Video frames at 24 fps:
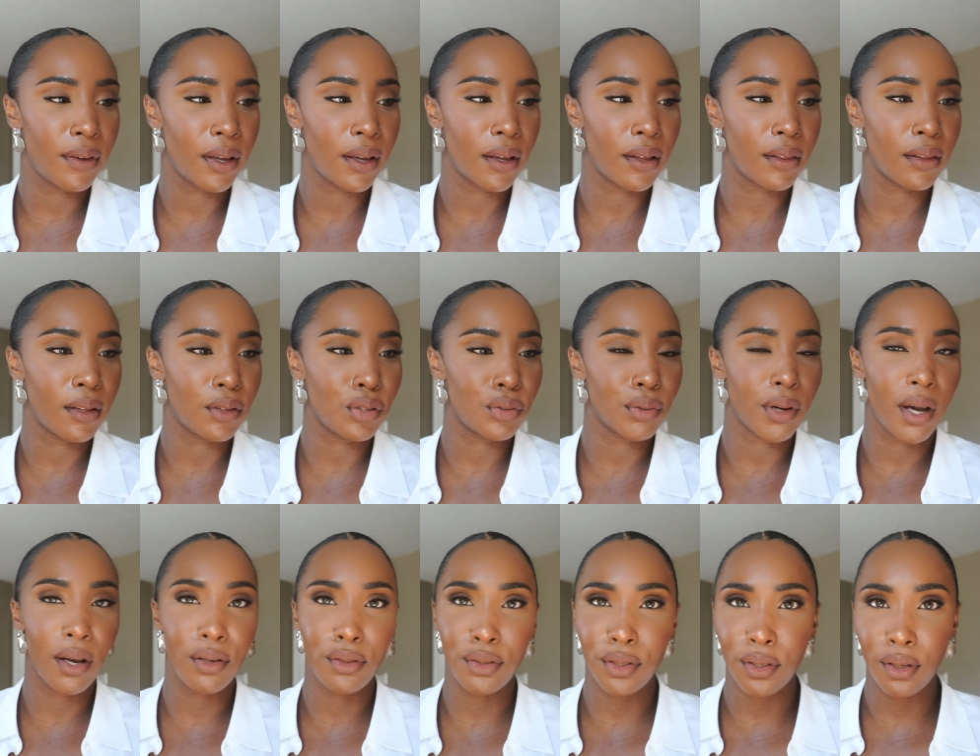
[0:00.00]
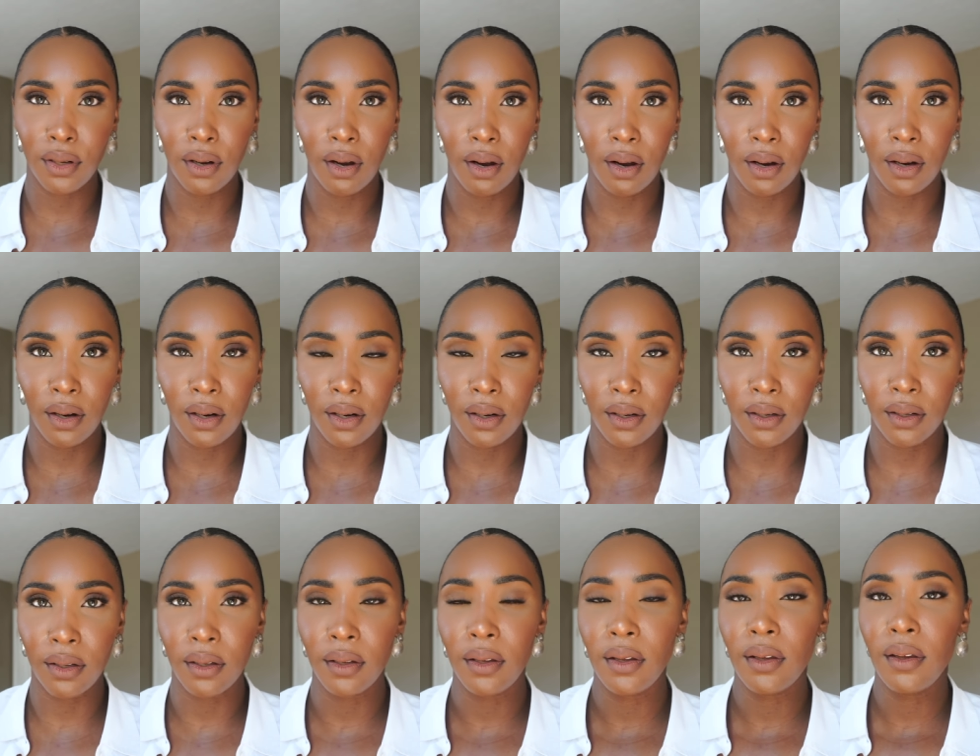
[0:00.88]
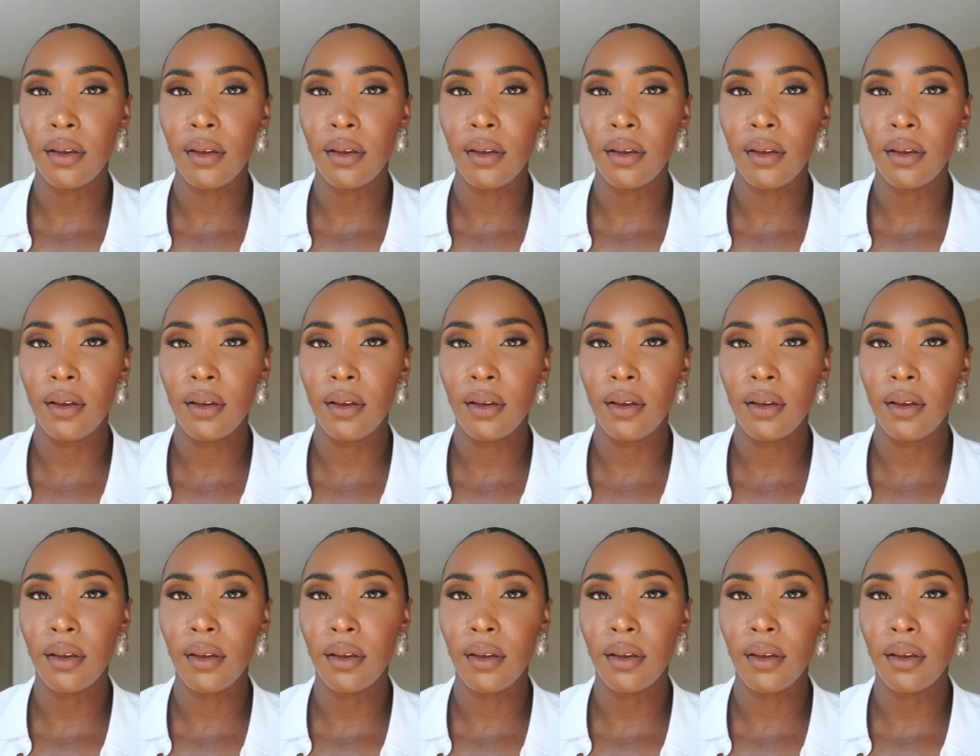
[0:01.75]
and the trouser are